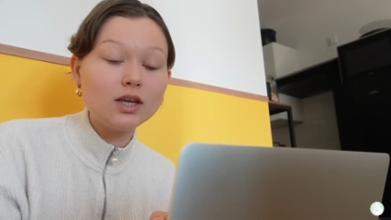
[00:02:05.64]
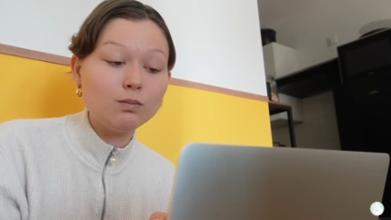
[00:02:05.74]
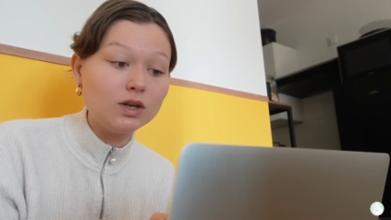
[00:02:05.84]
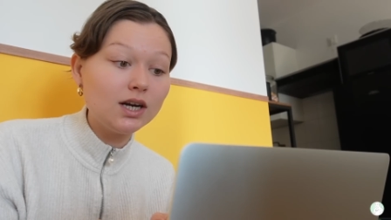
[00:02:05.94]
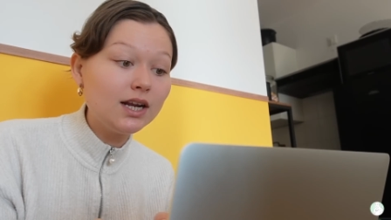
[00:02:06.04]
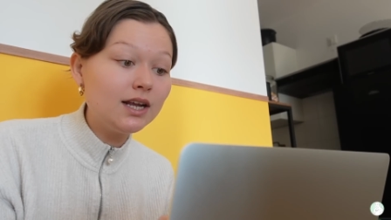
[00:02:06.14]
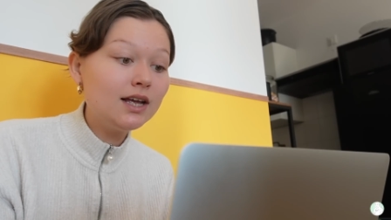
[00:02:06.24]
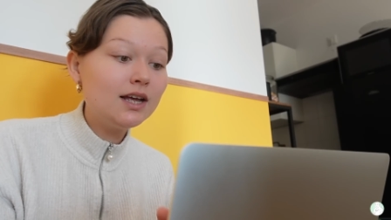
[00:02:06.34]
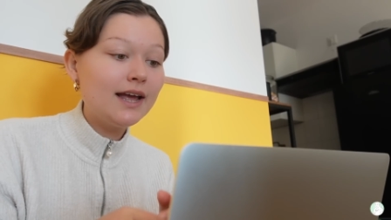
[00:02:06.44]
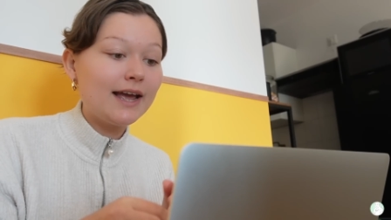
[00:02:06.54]
community,
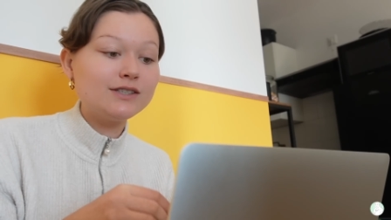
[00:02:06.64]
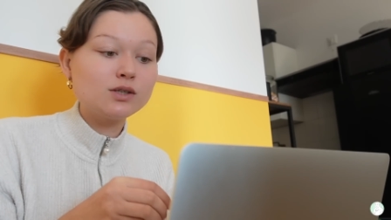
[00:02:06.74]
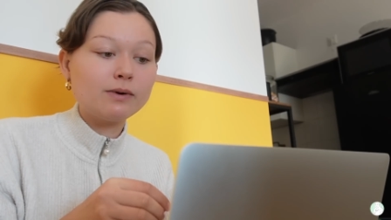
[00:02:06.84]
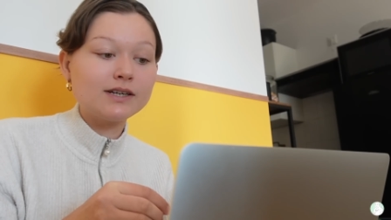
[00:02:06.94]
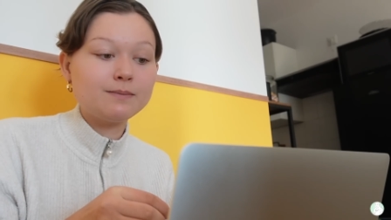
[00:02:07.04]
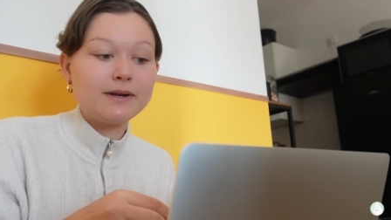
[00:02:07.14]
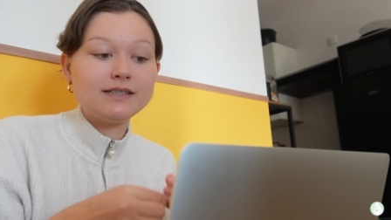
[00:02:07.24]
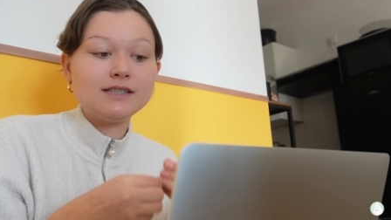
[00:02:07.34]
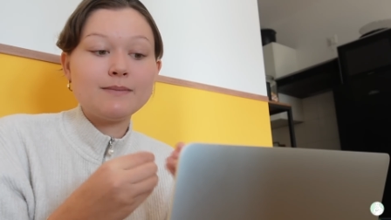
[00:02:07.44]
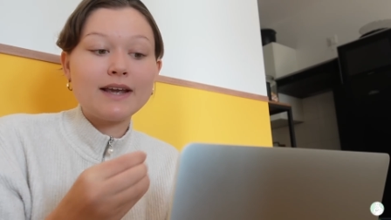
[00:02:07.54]
and
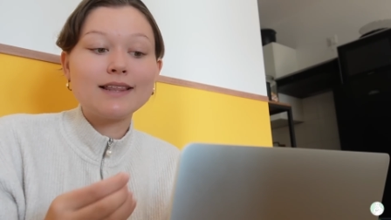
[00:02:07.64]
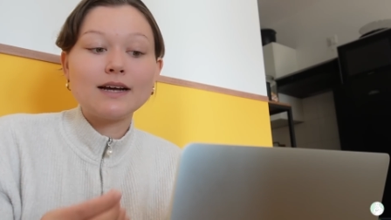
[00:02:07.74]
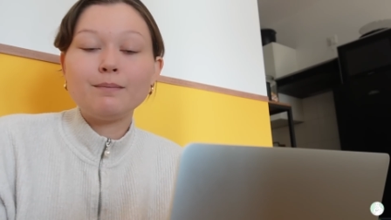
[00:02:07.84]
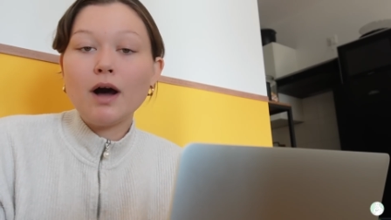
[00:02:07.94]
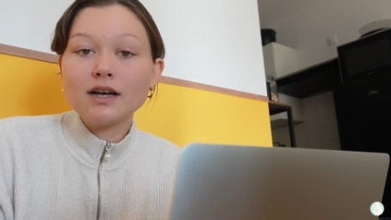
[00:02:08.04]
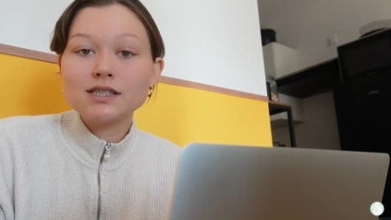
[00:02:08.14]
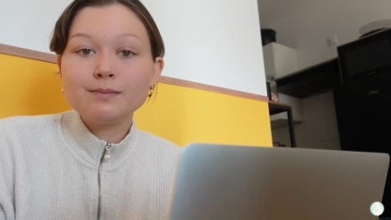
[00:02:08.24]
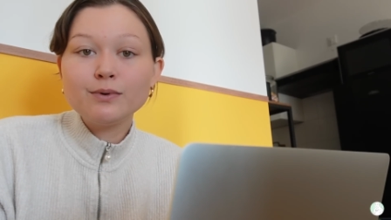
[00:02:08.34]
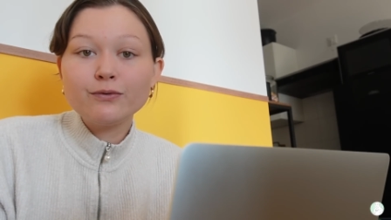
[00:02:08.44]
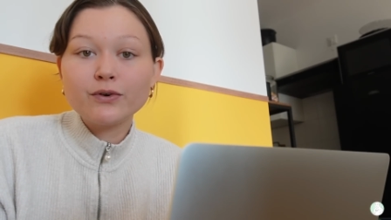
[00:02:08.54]
Squarespace is making that
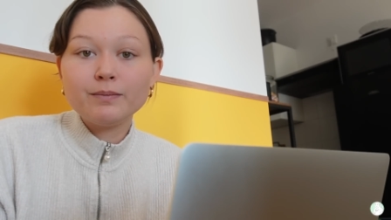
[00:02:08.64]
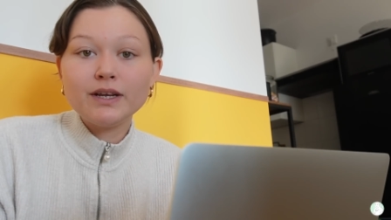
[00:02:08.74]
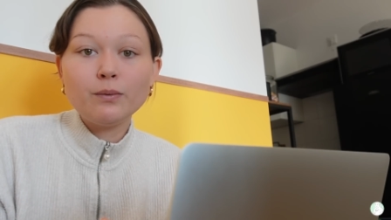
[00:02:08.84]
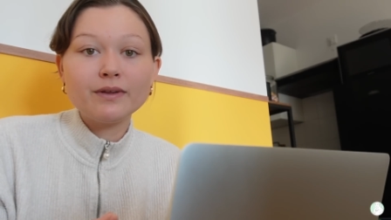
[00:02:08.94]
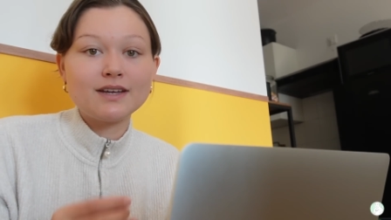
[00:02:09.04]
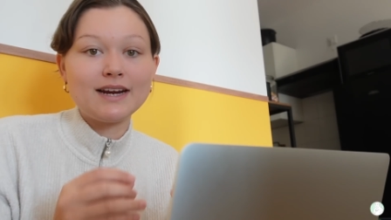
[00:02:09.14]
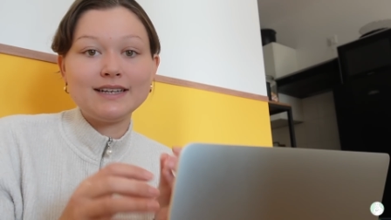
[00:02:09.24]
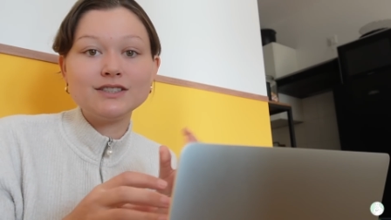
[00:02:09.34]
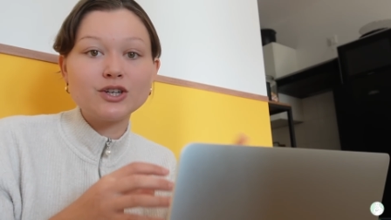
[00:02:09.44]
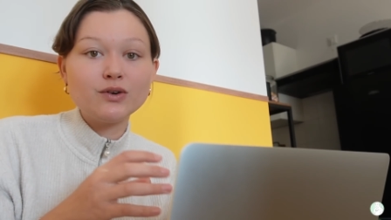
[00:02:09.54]
possible for me with their
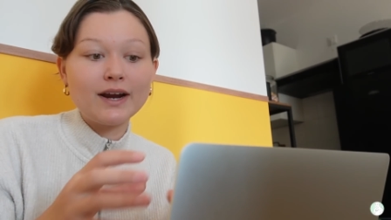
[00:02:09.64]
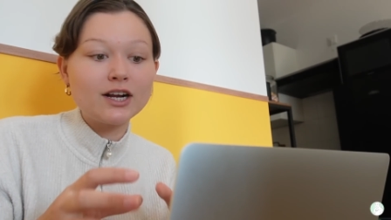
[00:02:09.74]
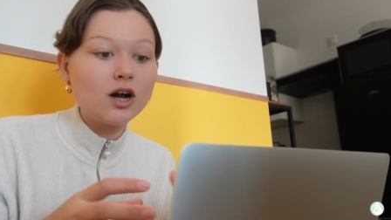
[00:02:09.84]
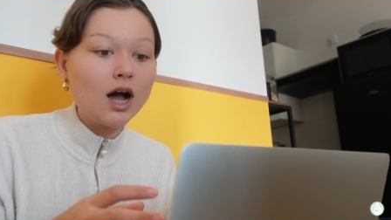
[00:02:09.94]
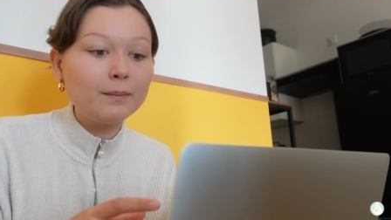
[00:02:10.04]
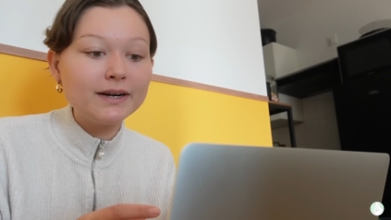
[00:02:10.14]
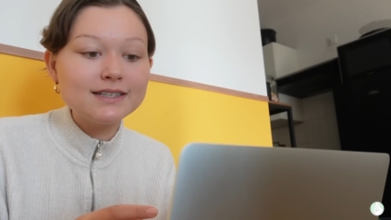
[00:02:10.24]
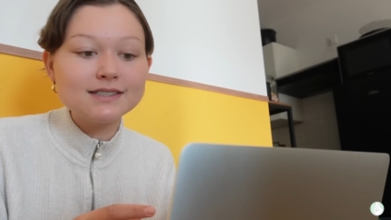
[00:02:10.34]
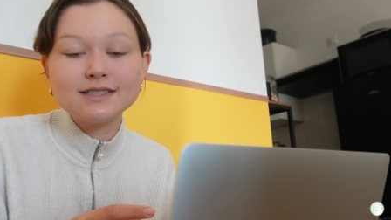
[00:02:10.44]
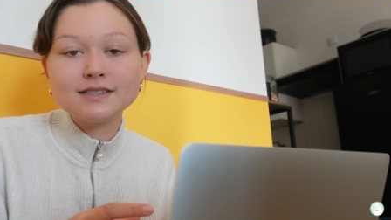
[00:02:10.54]
integrated commenting
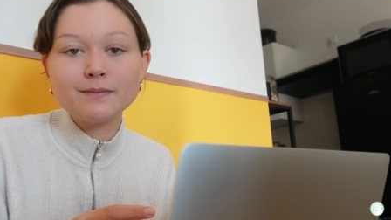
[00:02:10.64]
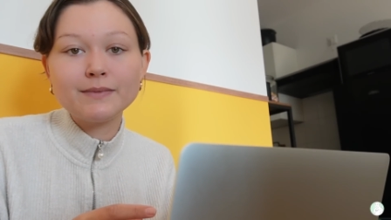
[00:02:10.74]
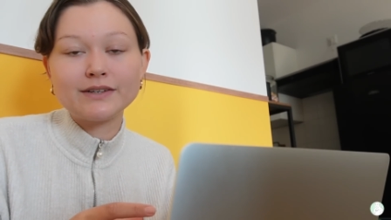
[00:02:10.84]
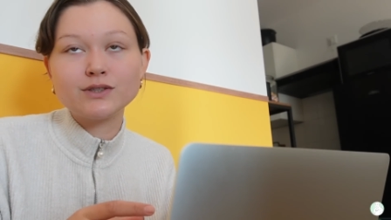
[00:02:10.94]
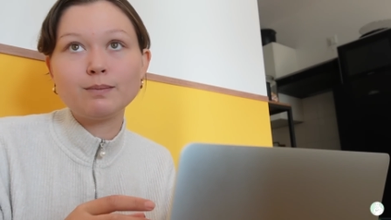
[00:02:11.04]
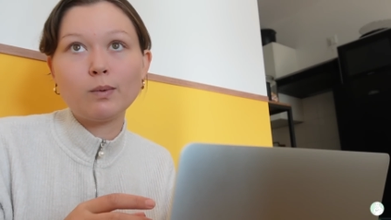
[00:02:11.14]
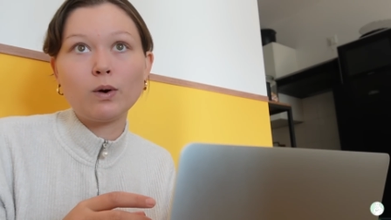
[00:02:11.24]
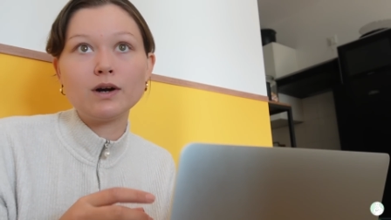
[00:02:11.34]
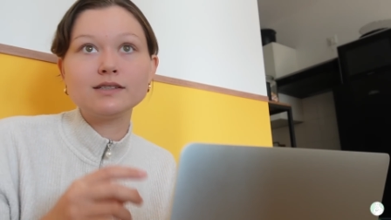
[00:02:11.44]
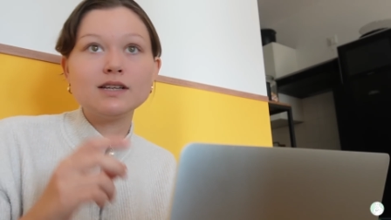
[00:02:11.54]
system that
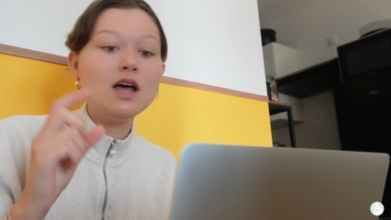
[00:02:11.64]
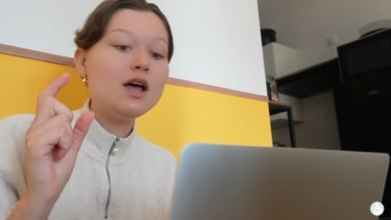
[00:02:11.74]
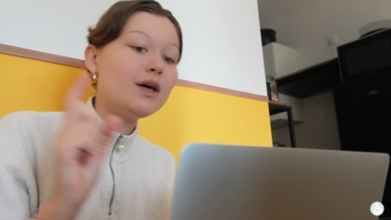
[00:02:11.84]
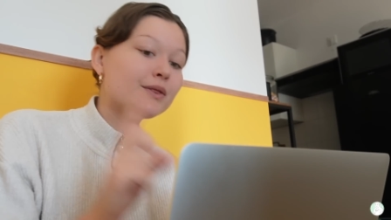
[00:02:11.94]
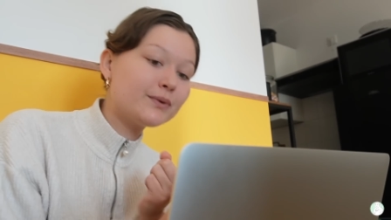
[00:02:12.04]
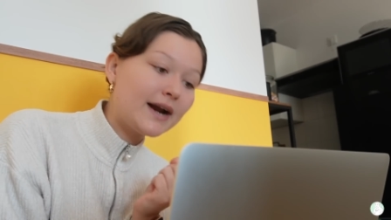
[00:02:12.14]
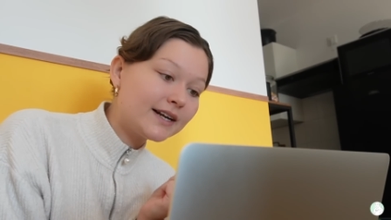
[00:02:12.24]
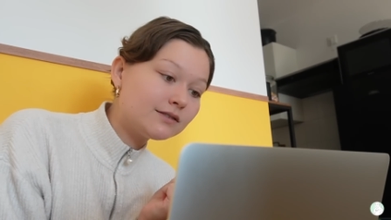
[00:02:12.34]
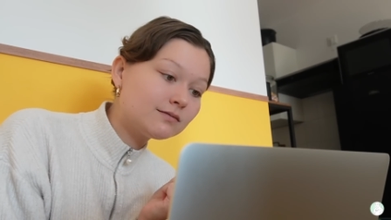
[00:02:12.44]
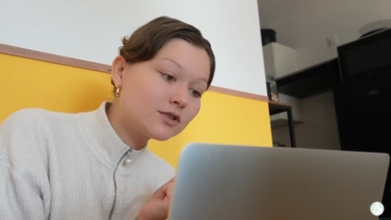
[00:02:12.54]
supports
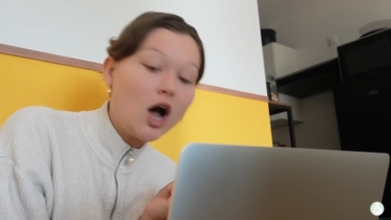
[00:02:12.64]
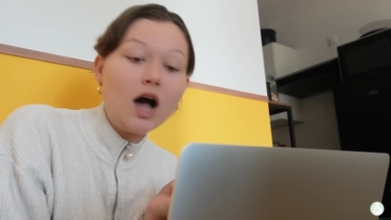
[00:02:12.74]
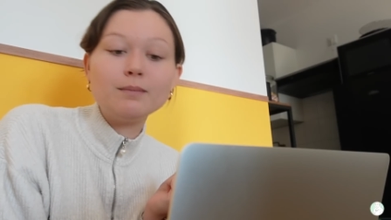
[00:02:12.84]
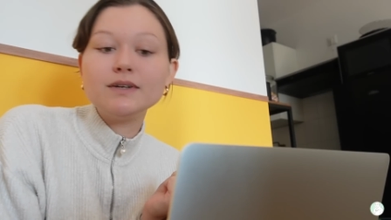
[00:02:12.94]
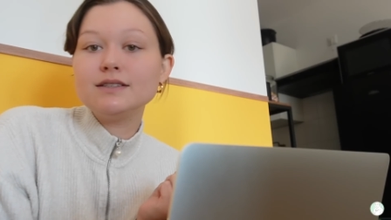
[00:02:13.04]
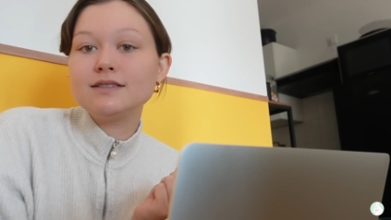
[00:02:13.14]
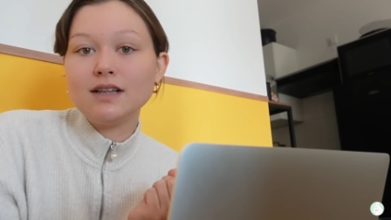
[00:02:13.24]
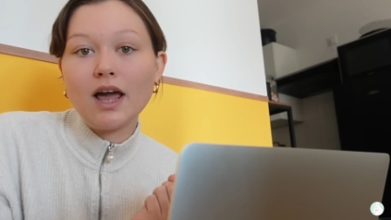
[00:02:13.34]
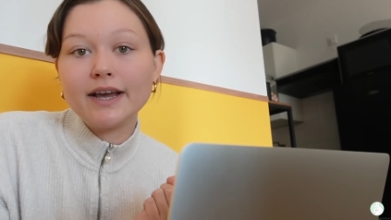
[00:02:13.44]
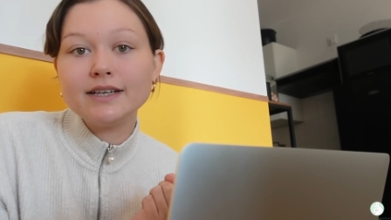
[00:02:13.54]
threaded comments,
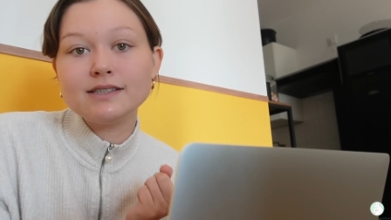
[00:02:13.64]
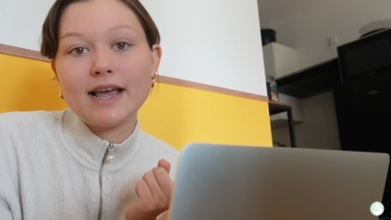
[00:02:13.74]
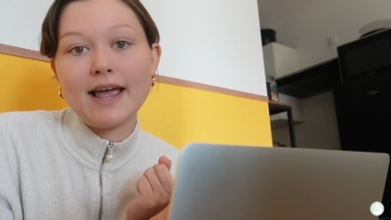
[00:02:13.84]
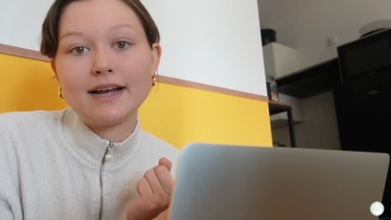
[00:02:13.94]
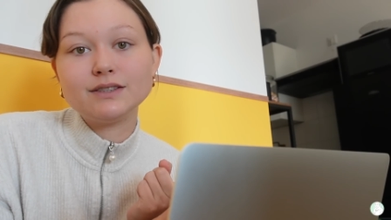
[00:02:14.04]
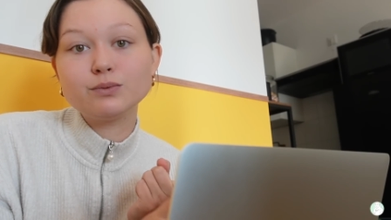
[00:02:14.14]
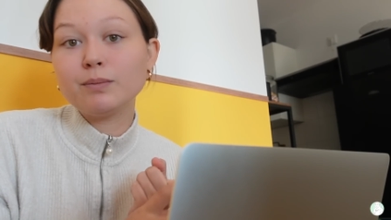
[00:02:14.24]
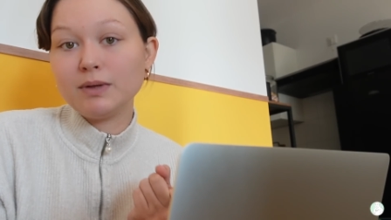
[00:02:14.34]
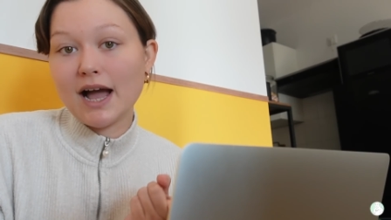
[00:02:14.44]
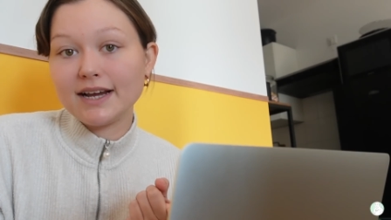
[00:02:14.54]
likes, and
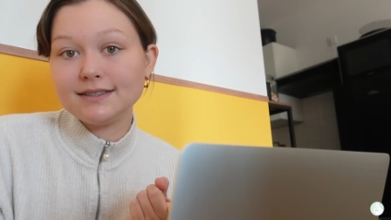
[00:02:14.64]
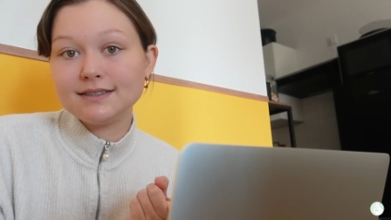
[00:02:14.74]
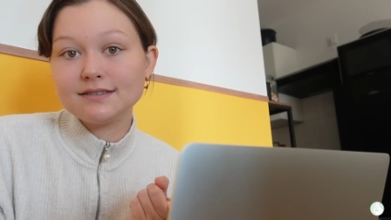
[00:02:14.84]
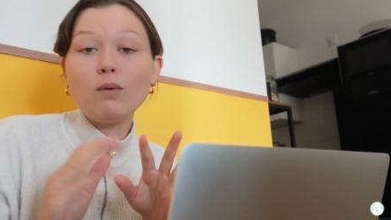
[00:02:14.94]
replies.